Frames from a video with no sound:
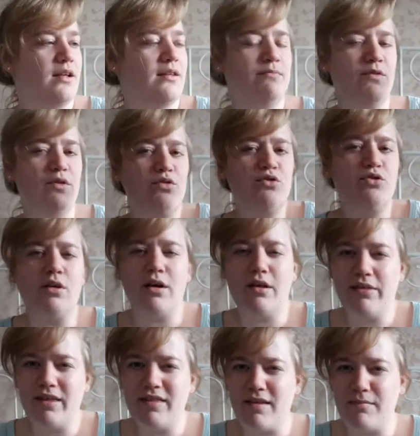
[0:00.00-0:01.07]
I'm not sure, I
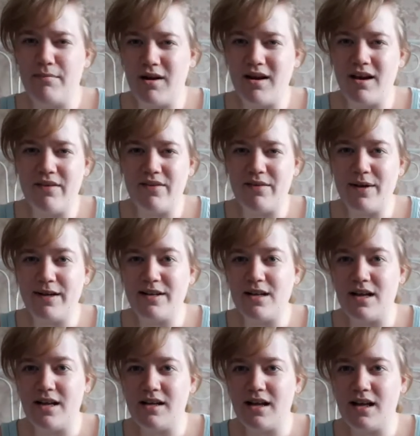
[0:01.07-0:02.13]
think they might have an
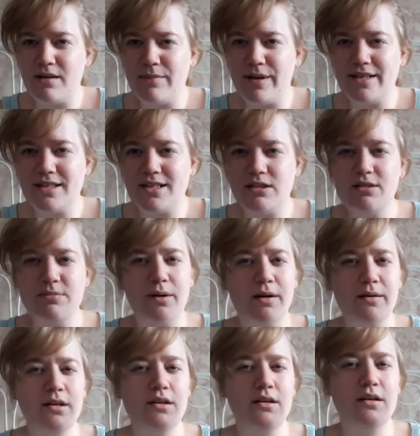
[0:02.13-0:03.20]
anime series, but
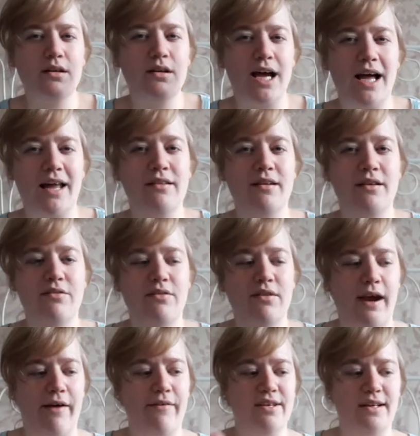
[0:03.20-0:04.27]
I can't
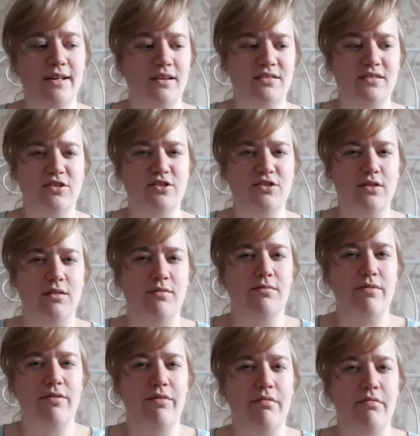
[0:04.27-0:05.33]
guarantee that because I don't
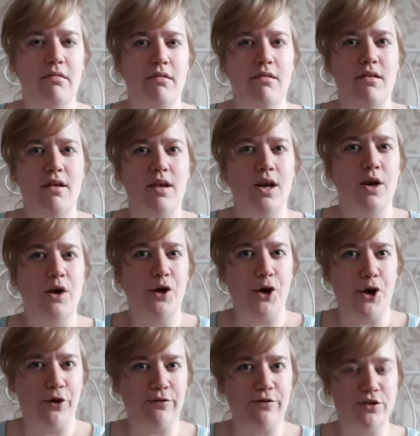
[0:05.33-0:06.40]

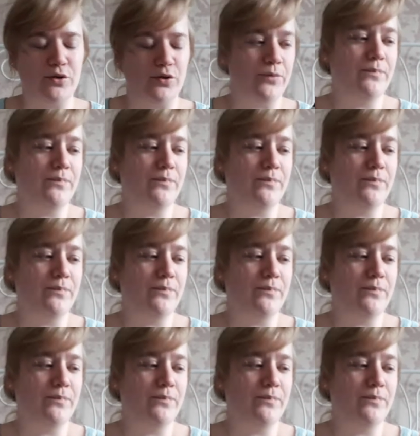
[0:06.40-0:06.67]
know for sure.